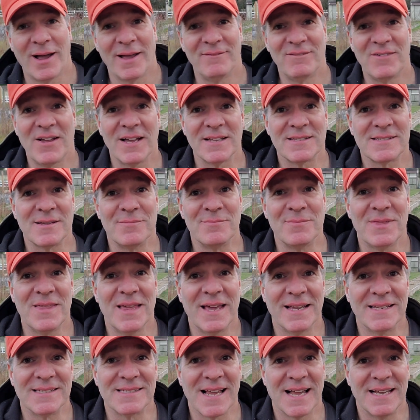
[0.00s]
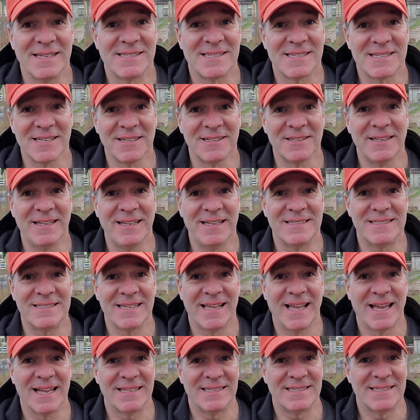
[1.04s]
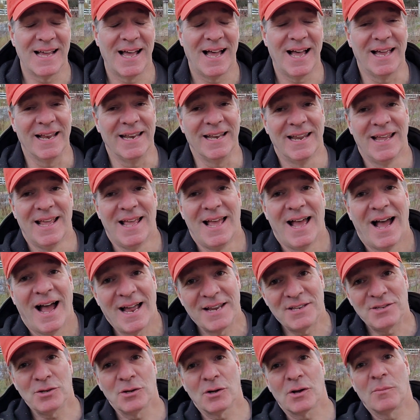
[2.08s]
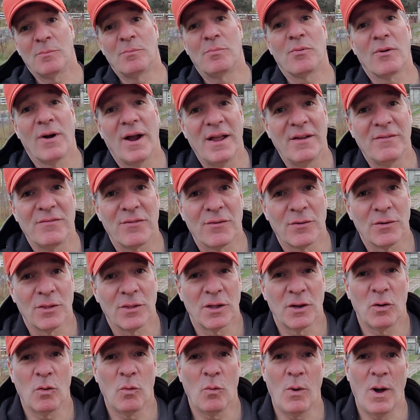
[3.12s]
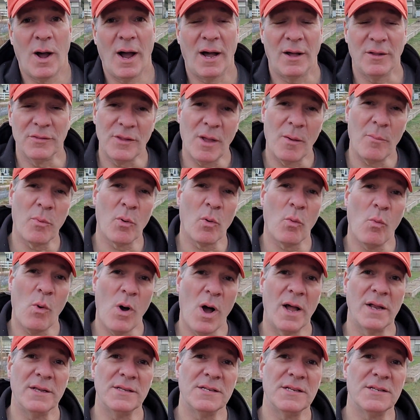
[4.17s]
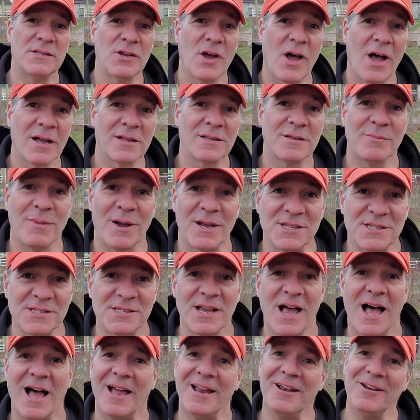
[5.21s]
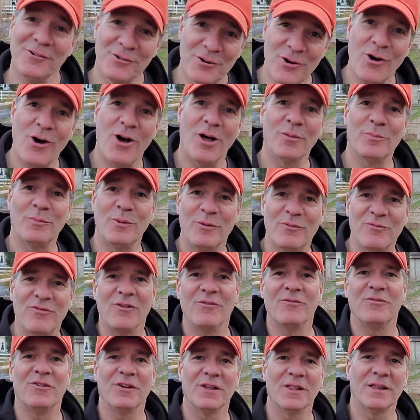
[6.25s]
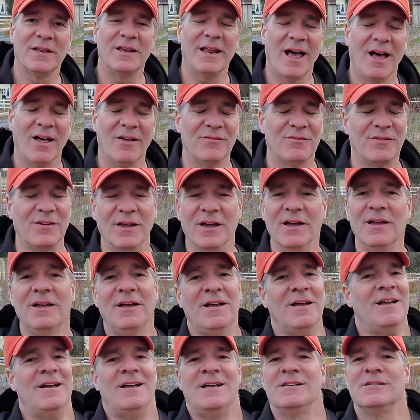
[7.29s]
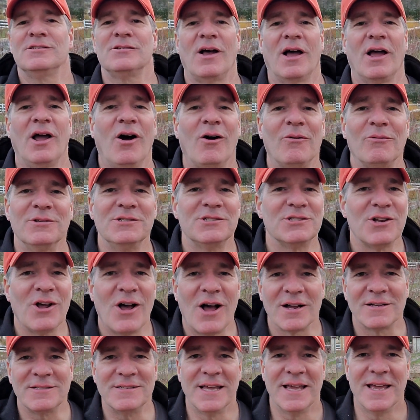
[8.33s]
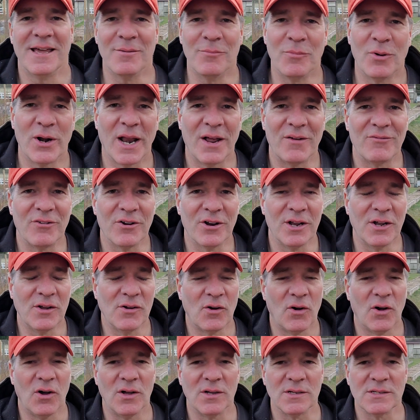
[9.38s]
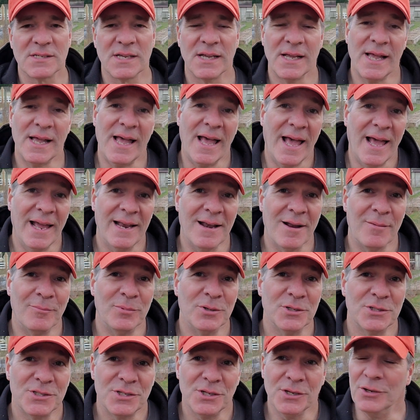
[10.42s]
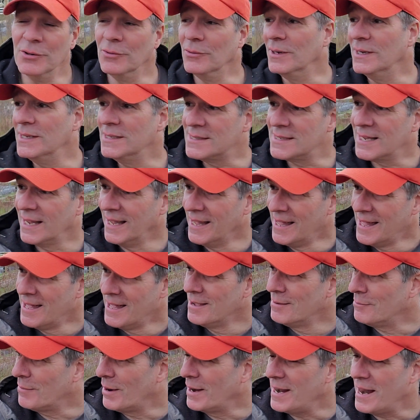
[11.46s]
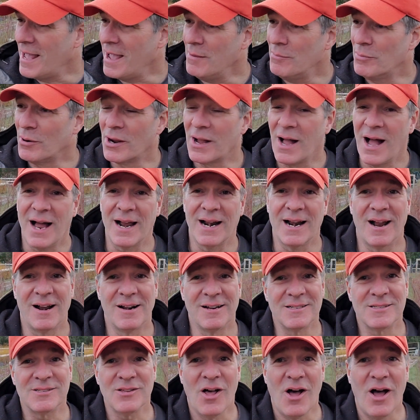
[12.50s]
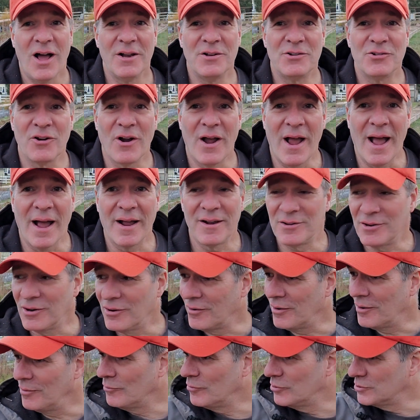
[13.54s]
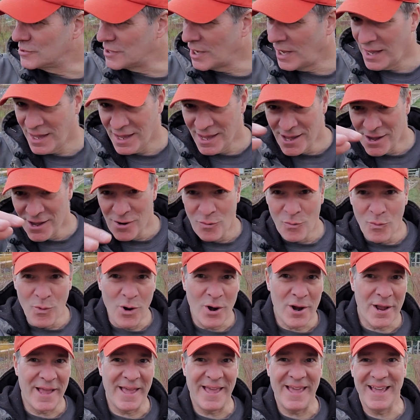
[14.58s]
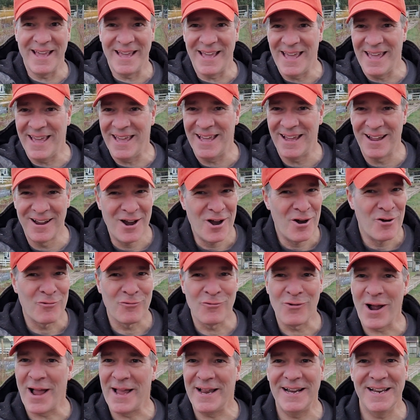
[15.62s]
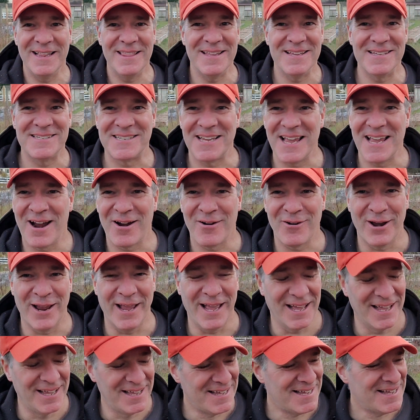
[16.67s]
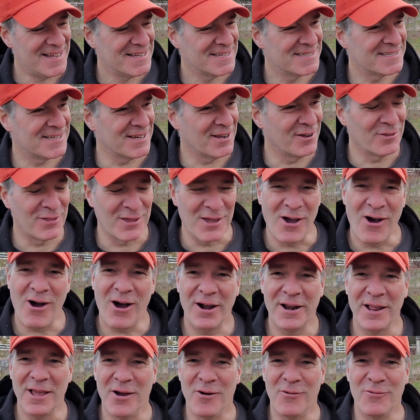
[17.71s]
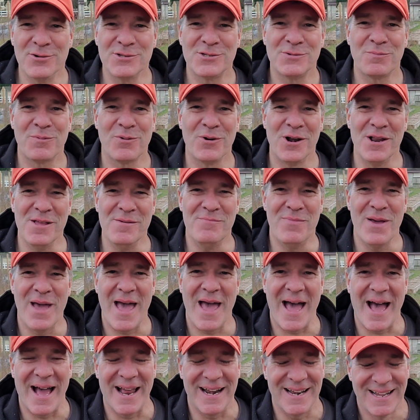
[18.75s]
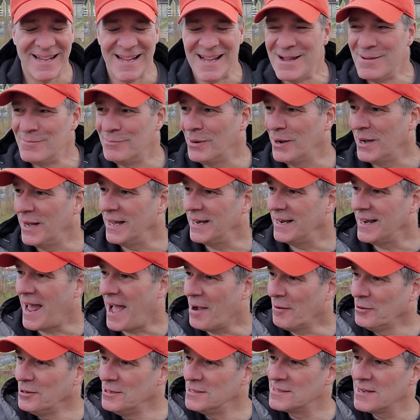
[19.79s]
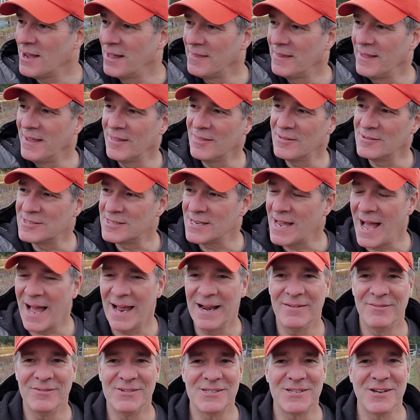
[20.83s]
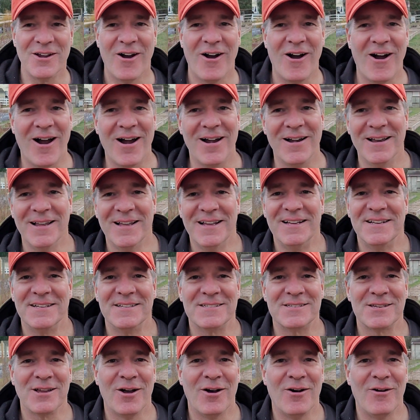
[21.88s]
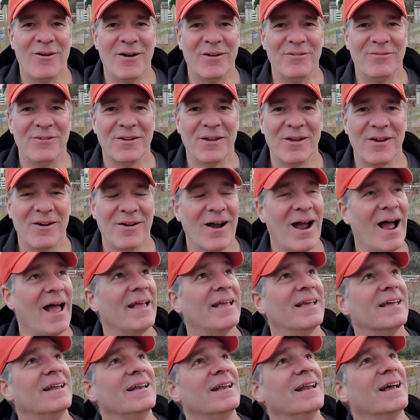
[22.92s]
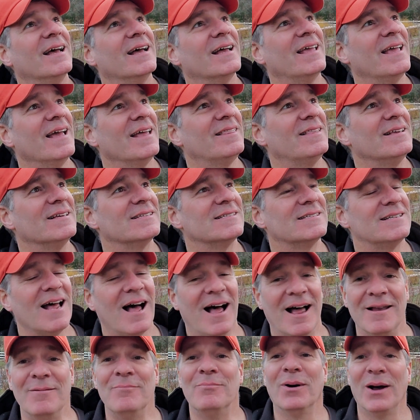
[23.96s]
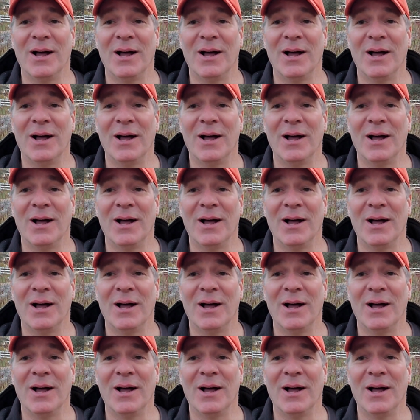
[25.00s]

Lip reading: I've got some things I still need to get done. I took a break for a little while, number one, to talk to my son, who called me from Philadelphia, so I always talk to him whenever he calls. And number two is my neighbor got on his lawn tractor and was working right in this area, so the audio was pretty bad. But now he's on the other side of his yard, so I figure I can get this done.